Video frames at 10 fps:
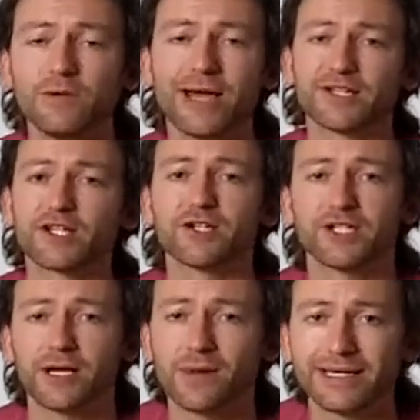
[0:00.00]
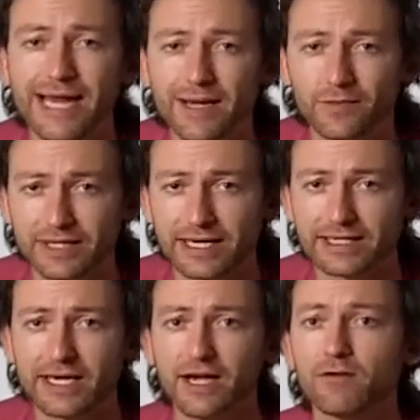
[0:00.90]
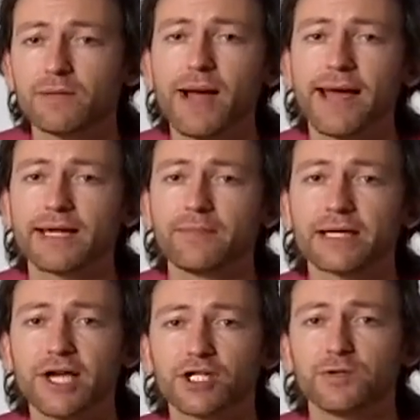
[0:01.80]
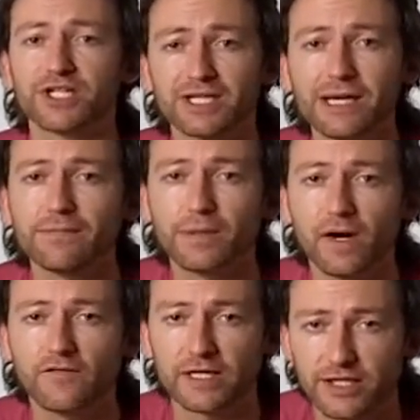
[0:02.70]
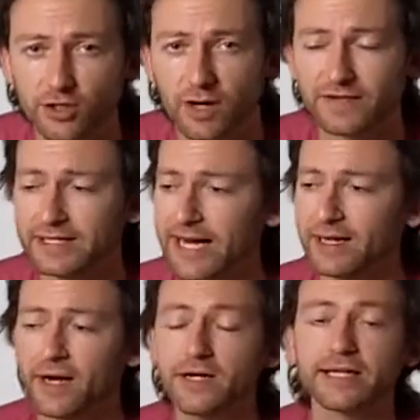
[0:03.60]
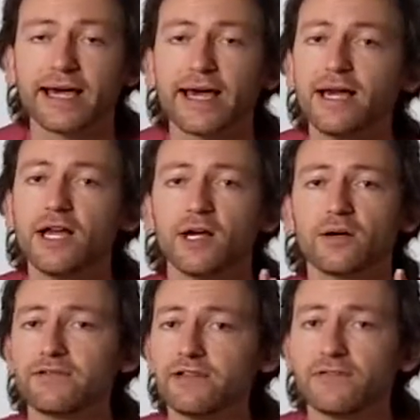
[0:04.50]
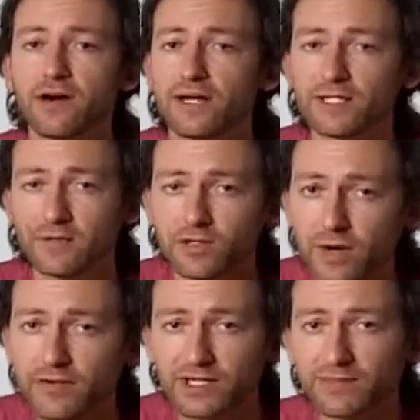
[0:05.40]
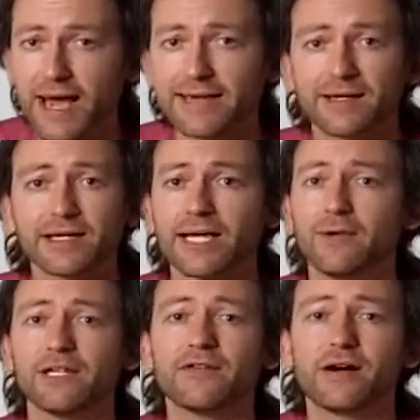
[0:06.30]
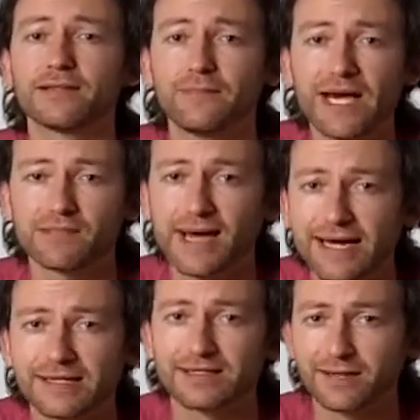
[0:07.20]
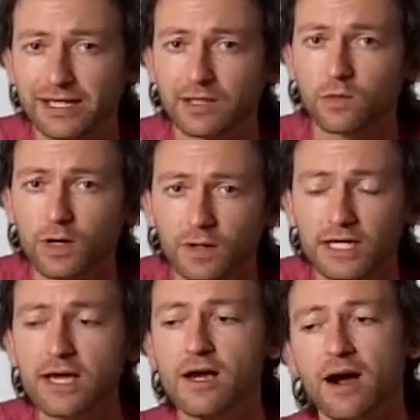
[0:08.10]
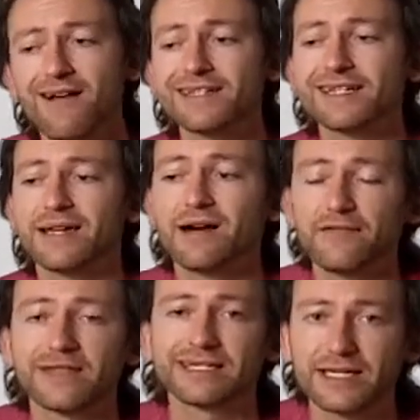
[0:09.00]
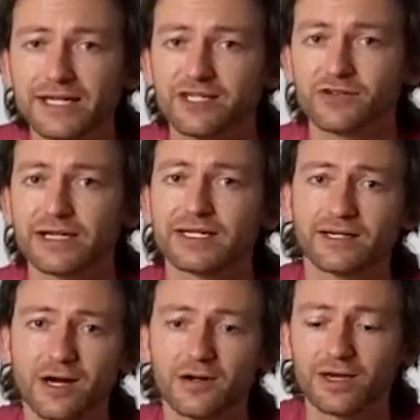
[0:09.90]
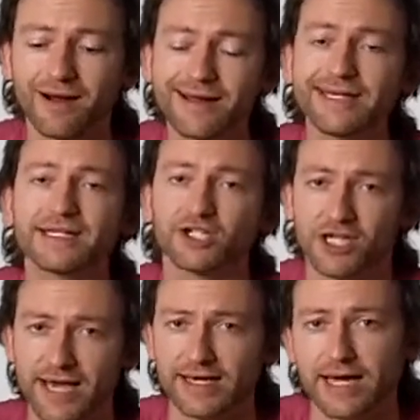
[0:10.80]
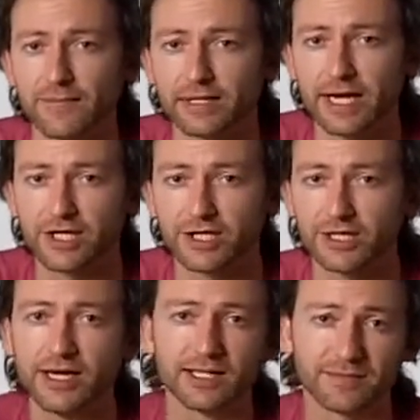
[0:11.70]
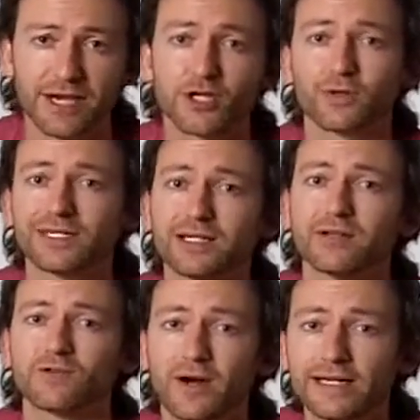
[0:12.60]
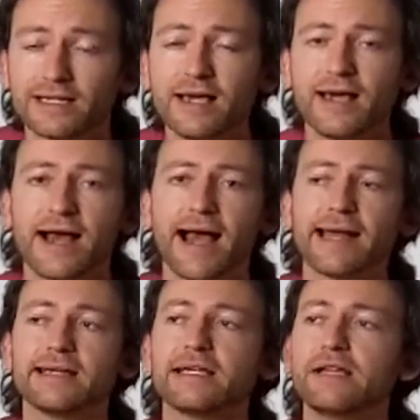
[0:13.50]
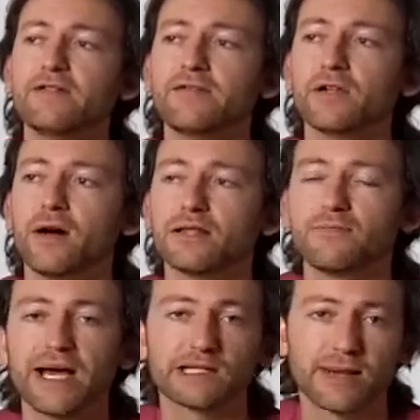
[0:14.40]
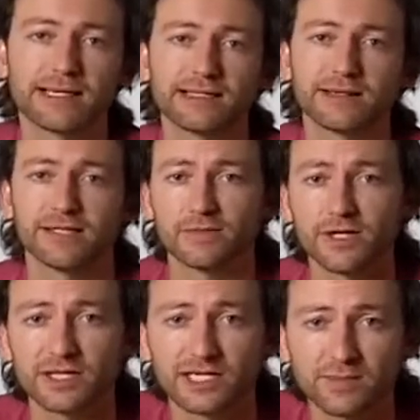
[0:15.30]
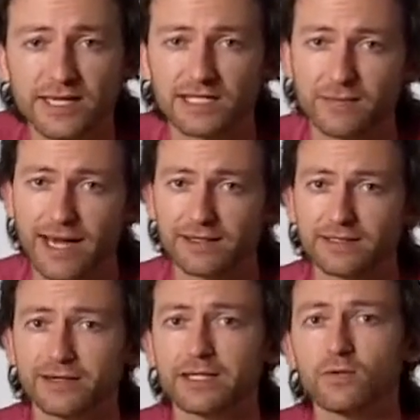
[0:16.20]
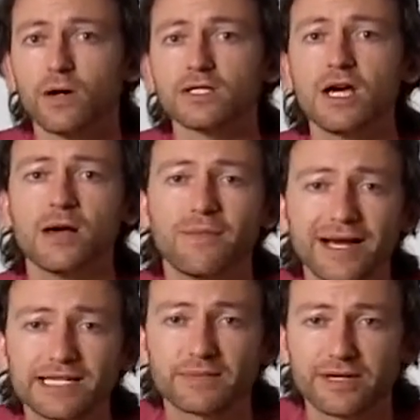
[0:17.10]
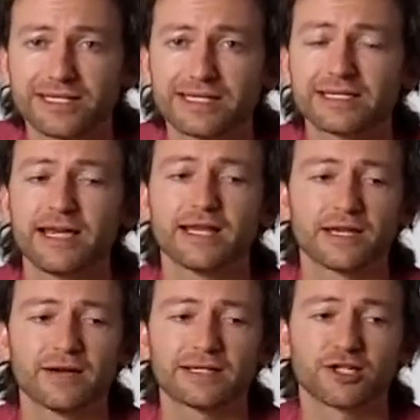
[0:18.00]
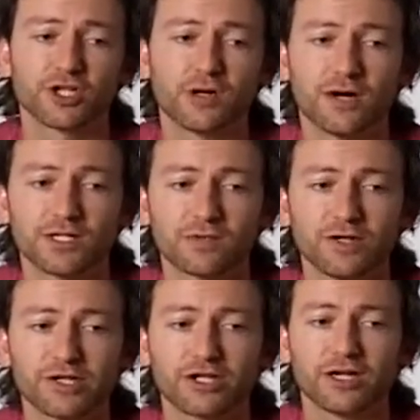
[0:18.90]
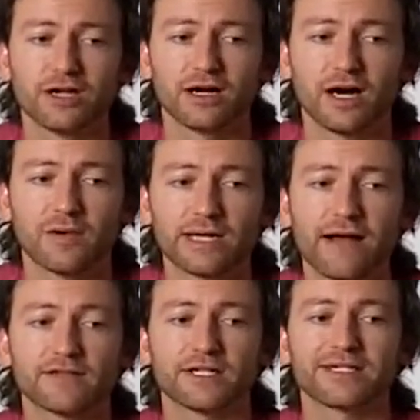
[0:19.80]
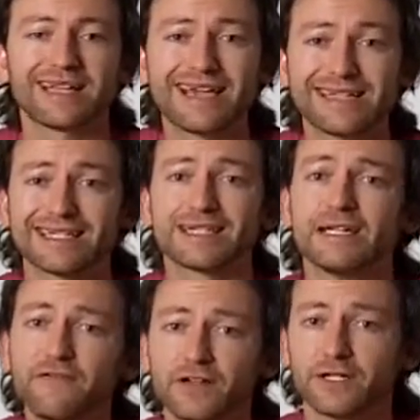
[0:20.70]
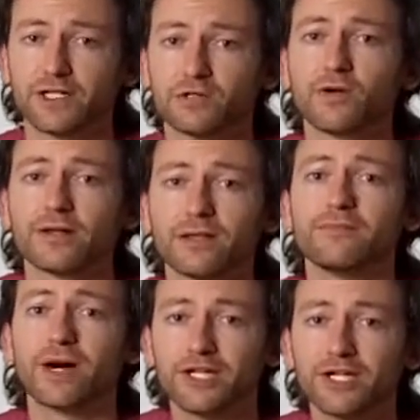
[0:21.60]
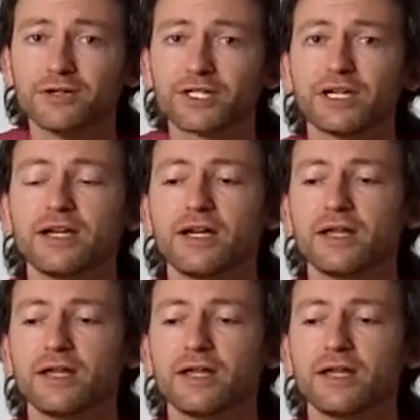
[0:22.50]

any way associating my name with it, with a patent application which is imperfectly drafted. And I don't care if you've hired, with great respect, I don't care whether you've hired the best patent attorney in the world. I've seen enough in this industry to know that I need to check that application to make sure it's done right. And even if you hire the best patent attorney, the most expensive patent attorney in the world, my experience is there is a chance which I would have to say is significant rather than minute,